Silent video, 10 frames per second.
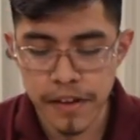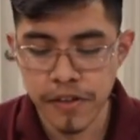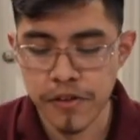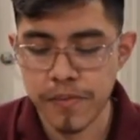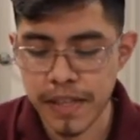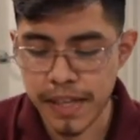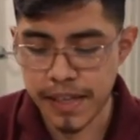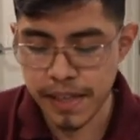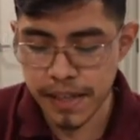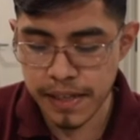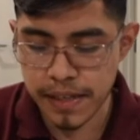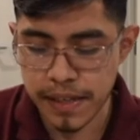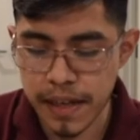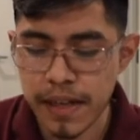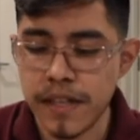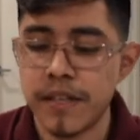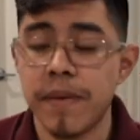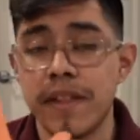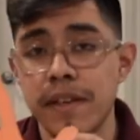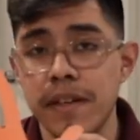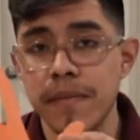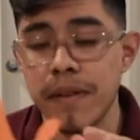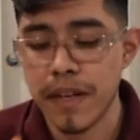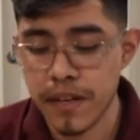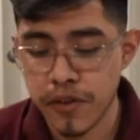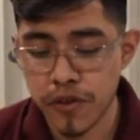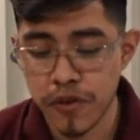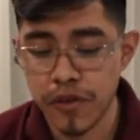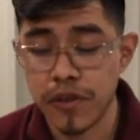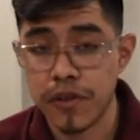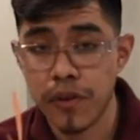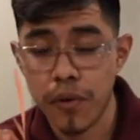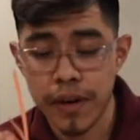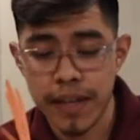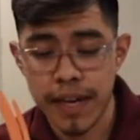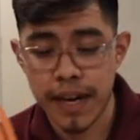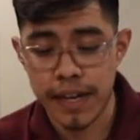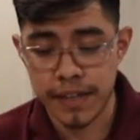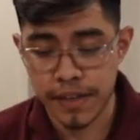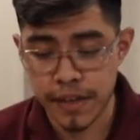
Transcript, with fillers: So it'll be like this. This is my thumb, so it'll look toward the eyes.